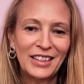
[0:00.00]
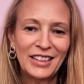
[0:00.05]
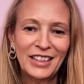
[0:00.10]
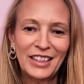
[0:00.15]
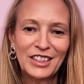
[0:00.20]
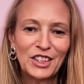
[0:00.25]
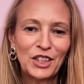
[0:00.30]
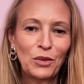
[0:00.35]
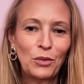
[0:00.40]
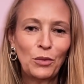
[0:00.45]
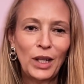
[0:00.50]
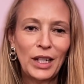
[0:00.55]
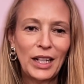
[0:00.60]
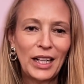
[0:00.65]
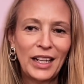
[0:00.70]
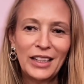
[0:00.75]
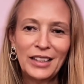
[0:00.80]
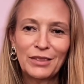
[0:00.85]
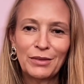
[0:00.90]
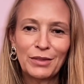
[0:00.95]
And like, to what
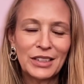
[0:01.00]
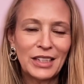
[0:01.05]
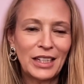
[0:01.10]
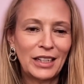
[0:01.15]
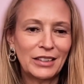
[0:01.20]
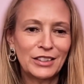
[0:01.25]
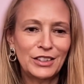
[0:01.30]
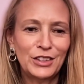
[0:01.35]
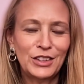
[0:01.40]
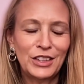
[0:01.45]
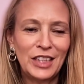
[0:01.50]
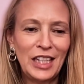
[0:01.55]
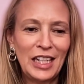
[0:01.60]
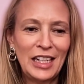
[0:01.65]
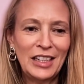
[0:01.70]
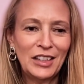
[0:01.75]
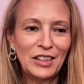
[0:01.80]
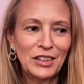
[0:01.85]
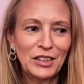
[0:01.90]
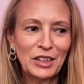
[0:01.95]
end would that? You
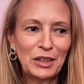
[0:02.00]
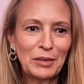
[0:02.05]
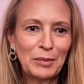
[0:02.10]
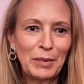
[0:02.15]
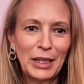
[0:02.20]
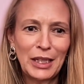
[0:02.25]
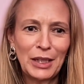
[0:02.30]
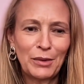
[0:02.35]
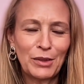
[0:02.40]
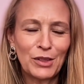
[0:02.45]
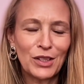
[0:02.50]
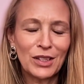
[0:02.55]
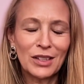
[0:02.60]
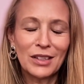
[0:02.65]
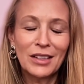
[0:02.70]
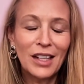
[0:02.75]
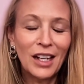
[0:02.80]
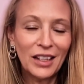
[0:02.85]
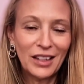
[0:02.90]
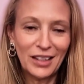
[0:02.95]
take all your money, which is
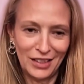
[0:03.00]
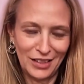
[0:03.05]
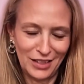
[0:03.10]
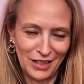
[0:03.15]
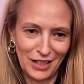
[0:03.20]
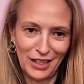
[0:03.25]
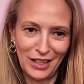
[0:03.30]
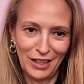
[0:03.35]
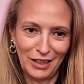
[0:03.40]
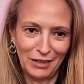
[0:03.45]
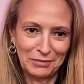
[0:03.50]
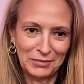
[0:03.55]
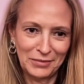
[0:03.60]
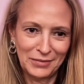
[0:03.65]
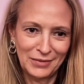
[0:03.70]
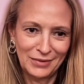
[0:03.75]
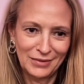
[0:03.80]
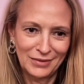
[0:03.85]
nothing to him.